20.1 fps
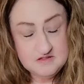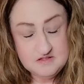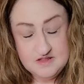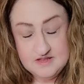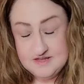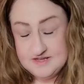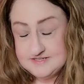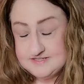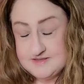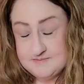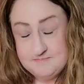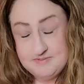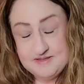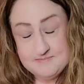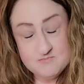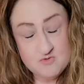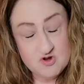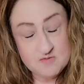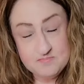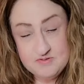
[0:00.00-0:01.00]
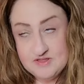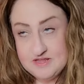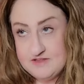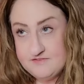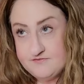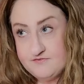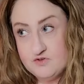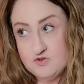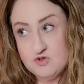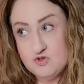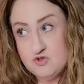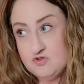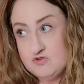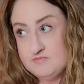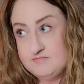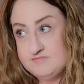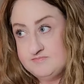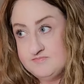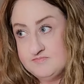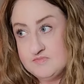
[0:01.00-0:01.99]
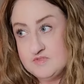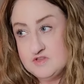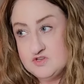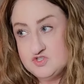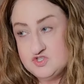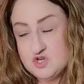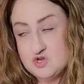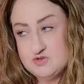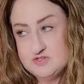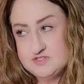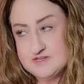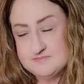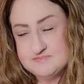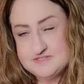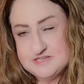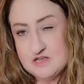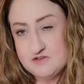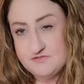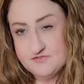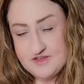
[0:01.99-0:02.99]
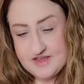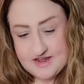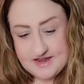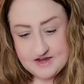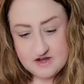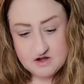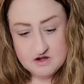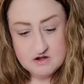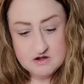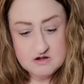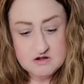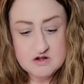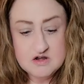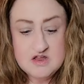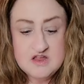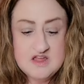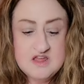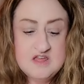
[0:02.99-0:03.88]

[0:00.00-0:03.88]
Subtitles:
like I said, be more playful, show some self-care,